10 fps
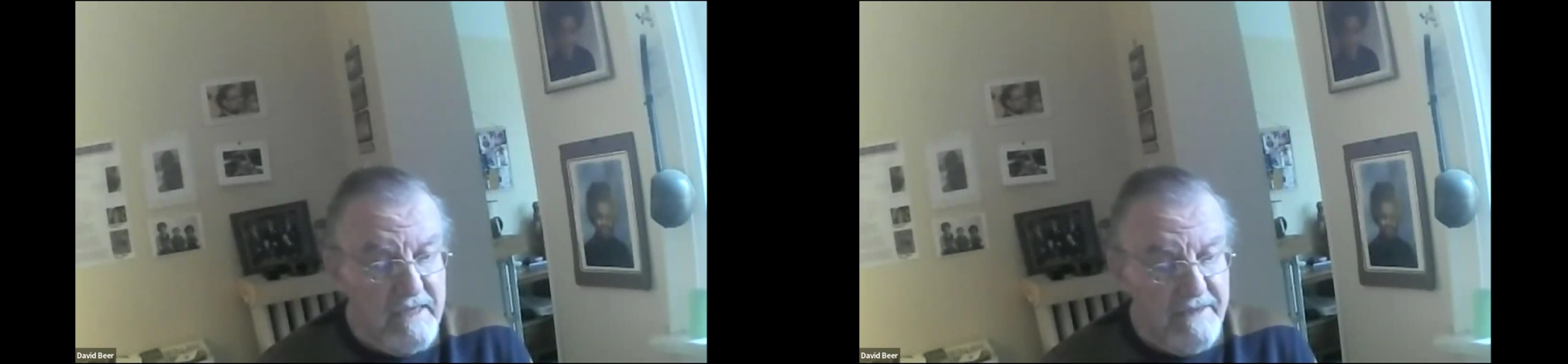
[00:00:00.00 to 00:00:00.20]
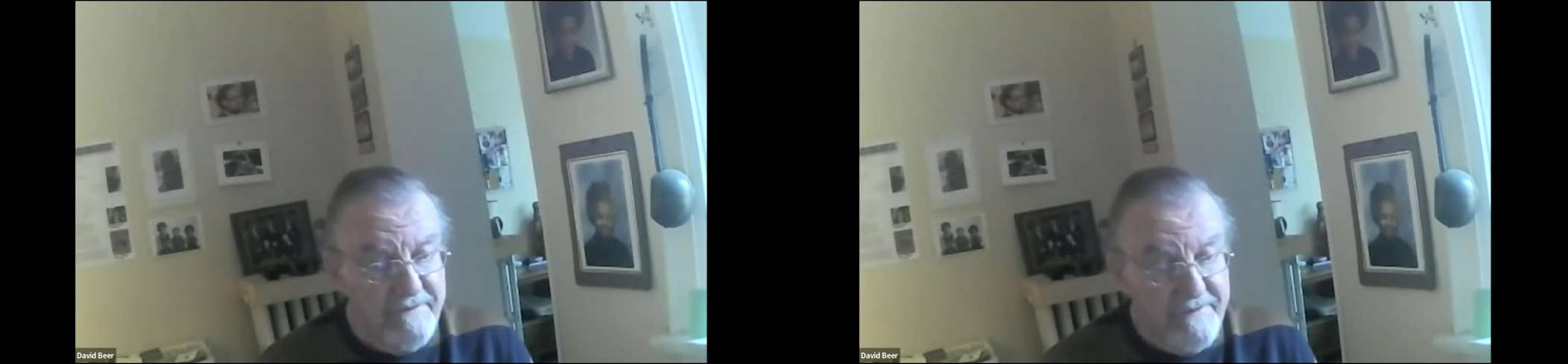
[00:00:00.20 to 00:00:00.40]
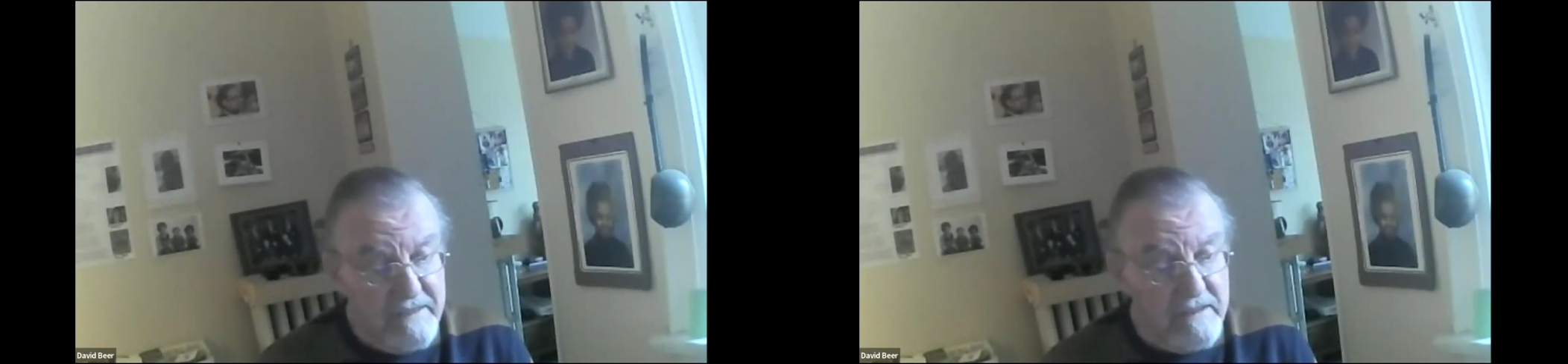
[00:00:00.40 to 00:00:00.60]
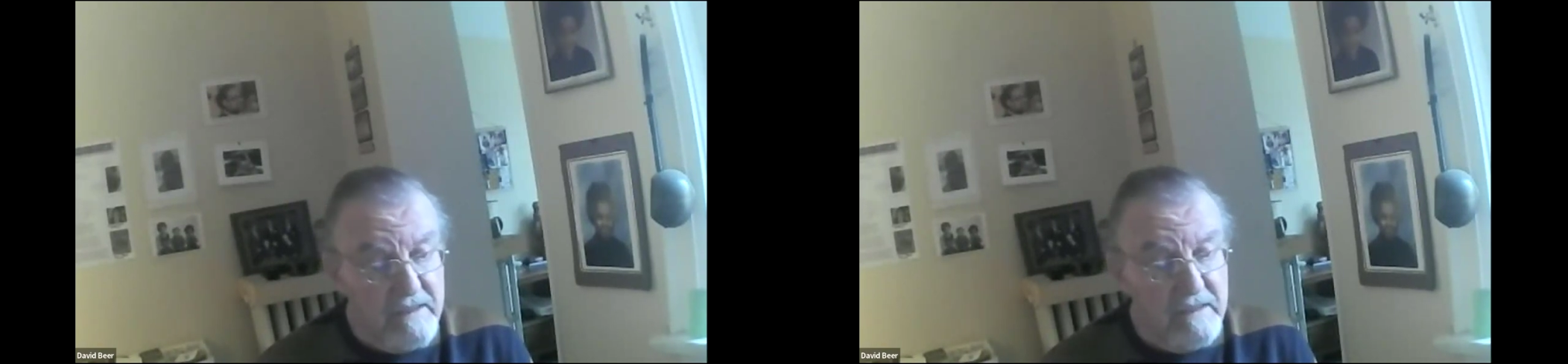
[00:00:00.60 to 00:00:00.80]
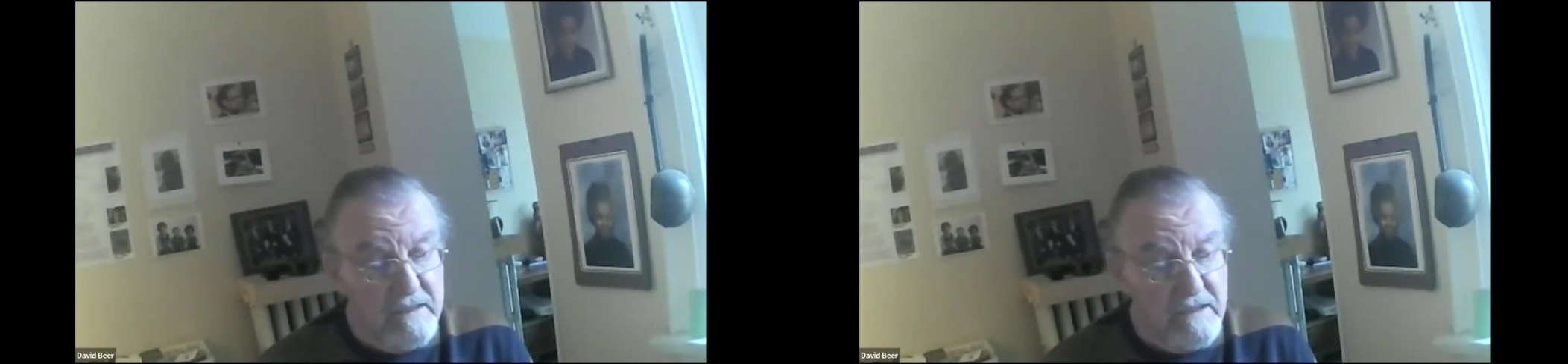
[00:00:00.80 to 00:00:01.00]
and that
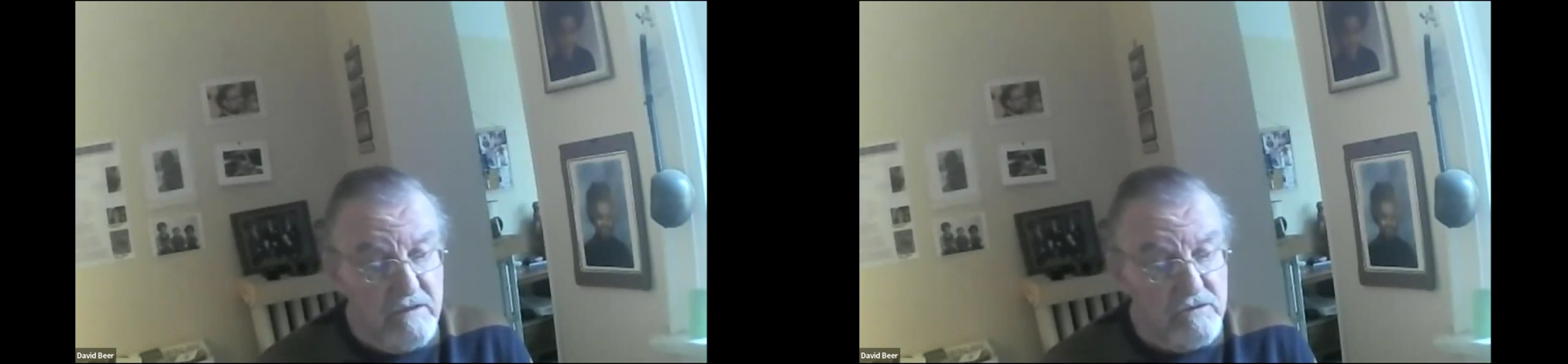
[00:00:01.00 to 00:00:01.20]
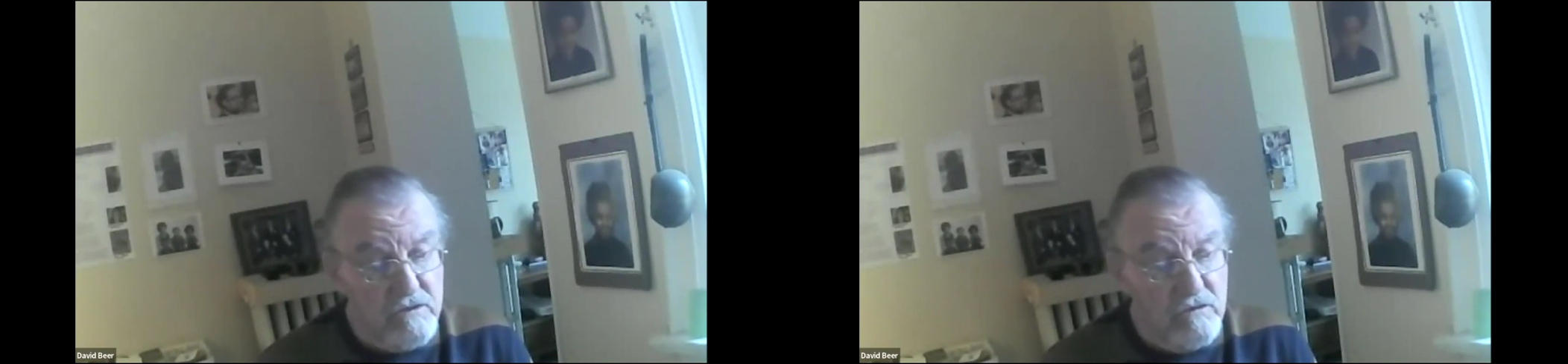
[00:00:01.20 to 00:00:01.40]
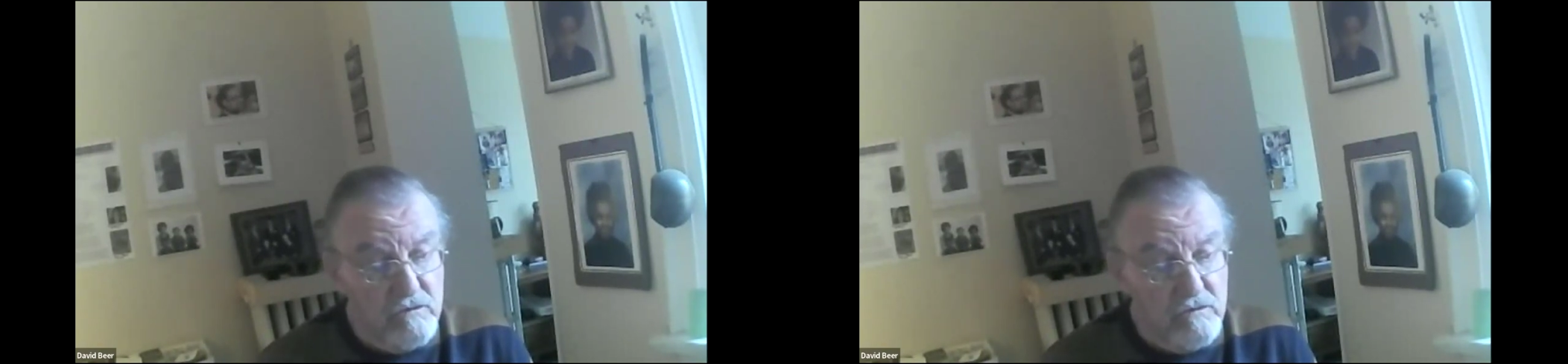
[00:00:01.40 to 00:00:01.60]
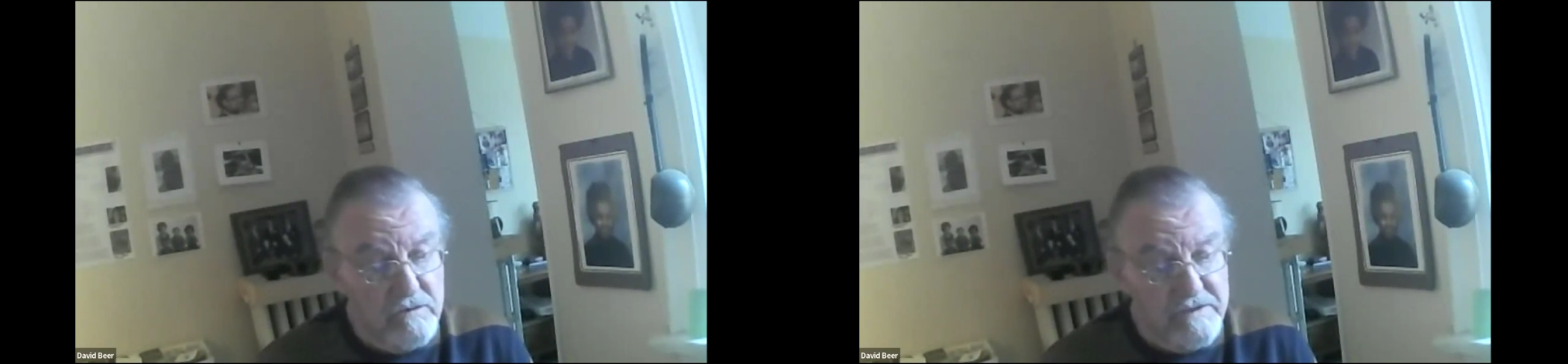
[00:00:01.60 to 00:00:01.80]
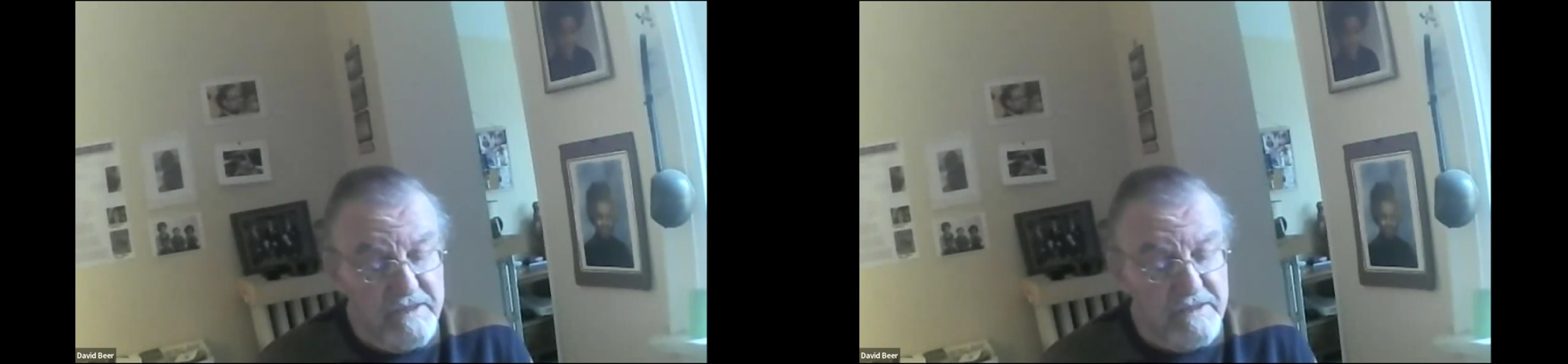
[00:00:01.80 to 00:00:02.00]
Cuso
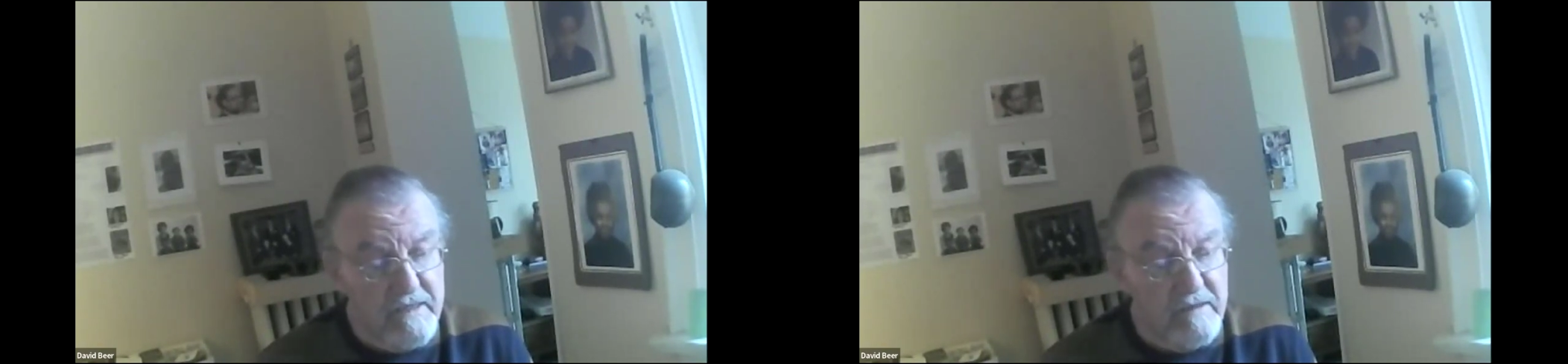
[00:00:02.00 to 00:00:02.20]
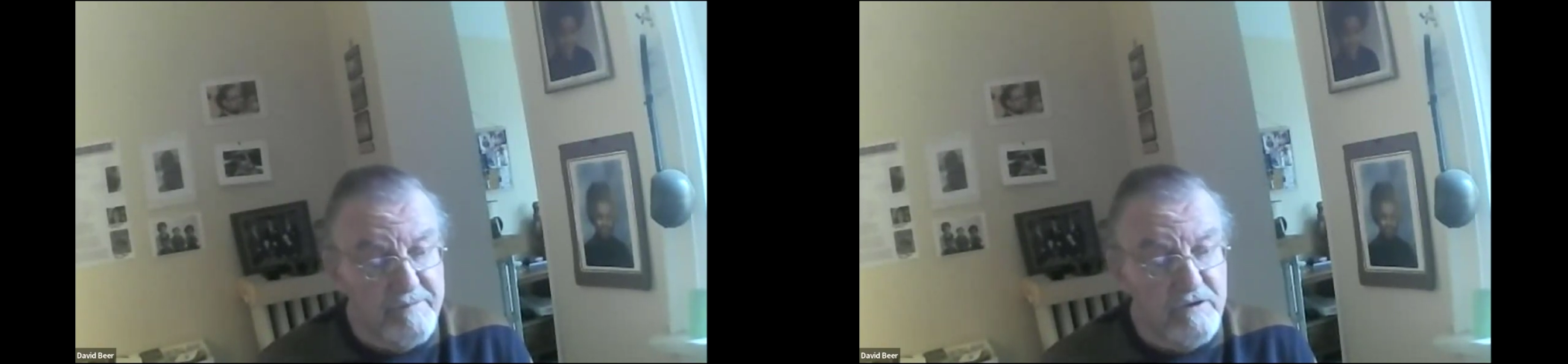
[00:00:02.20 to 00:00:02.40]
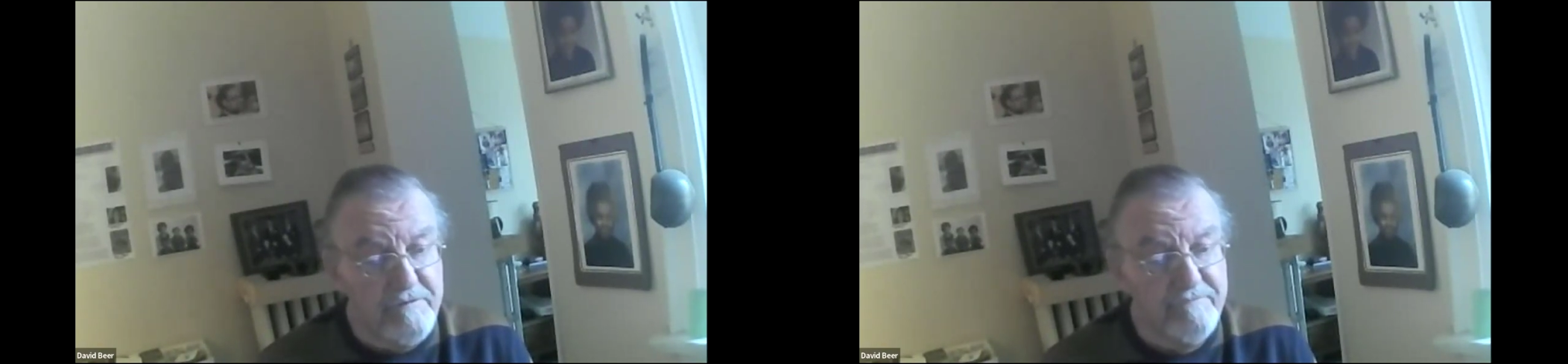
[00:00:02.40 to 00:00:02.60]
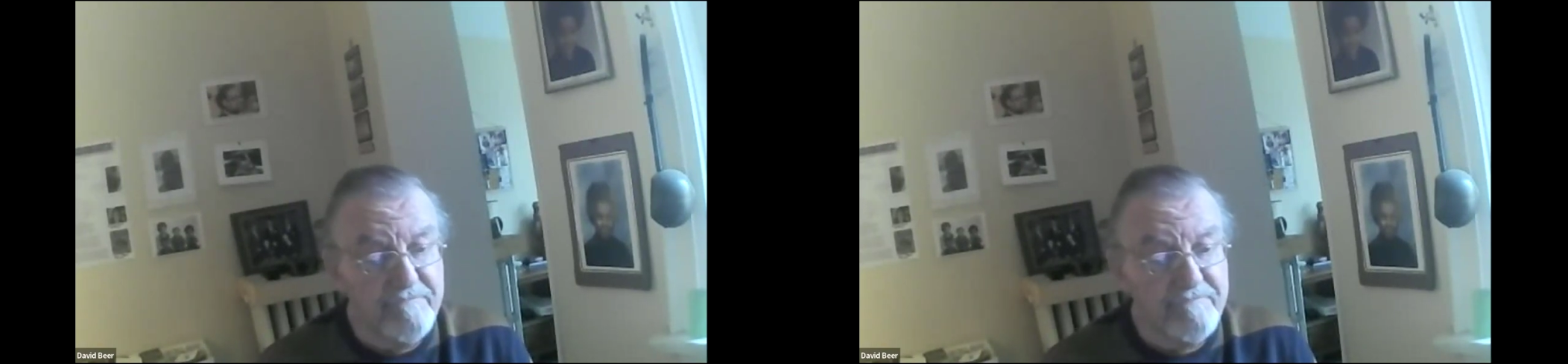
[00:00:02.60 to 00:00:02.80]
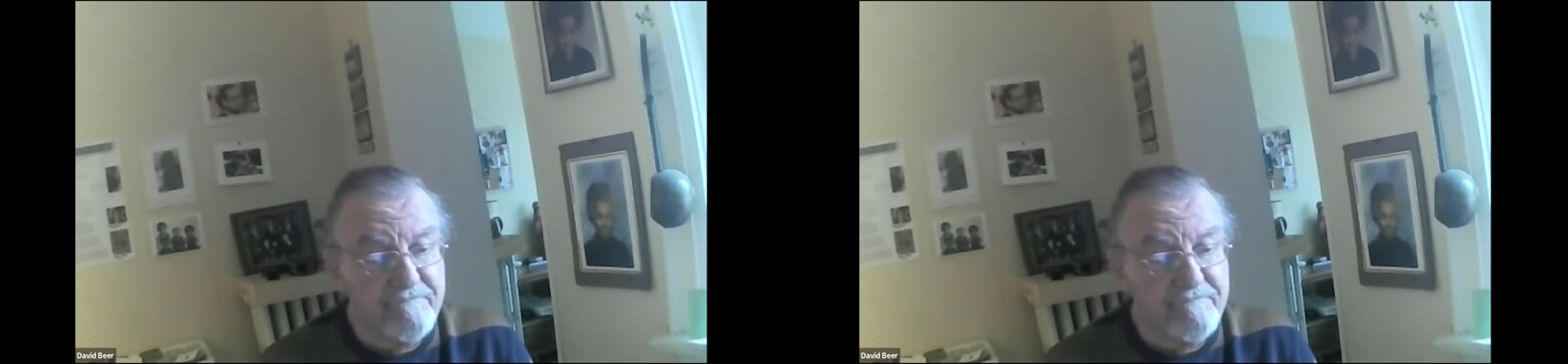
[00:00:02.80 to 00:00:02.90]
was there to help you.